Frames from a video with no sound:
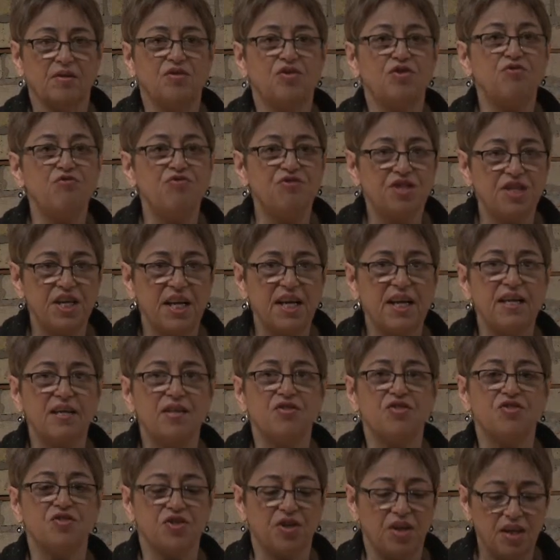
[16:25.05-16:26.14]
To
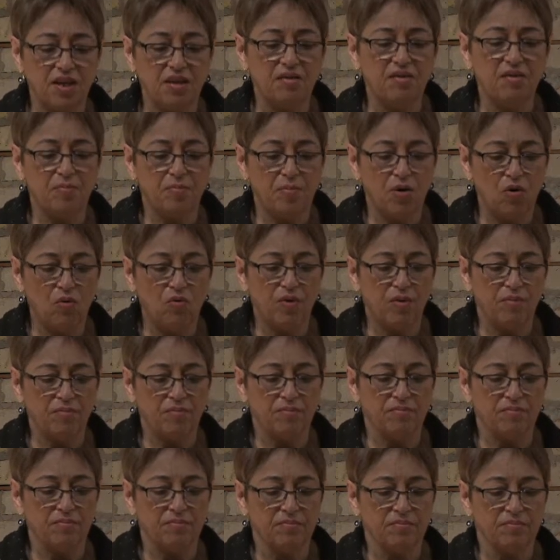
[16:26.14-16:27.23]
change in the poem,
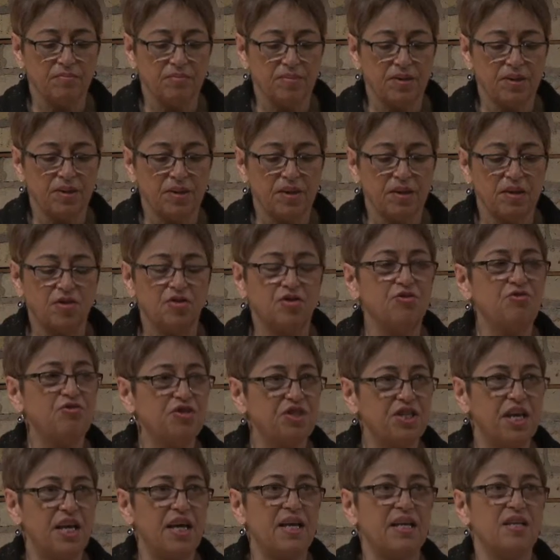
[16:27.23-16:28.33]
to
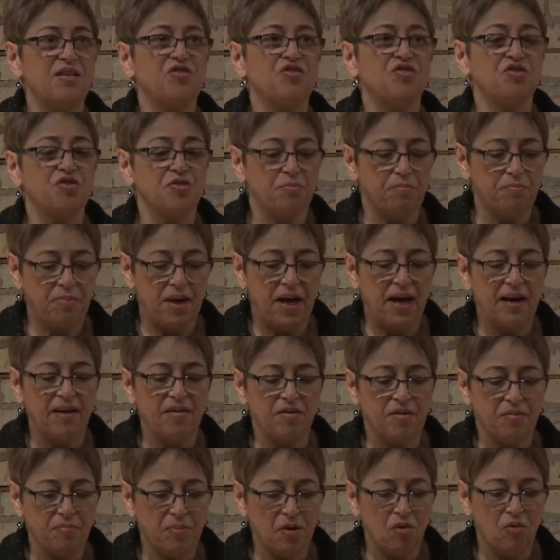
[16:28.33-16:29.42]
change by
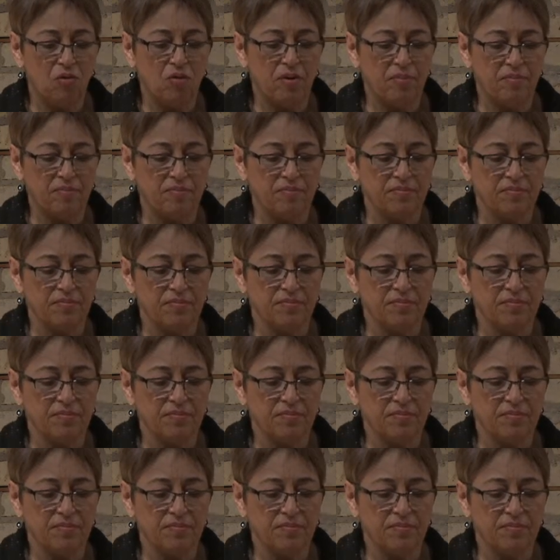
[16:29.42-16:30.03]
the poem,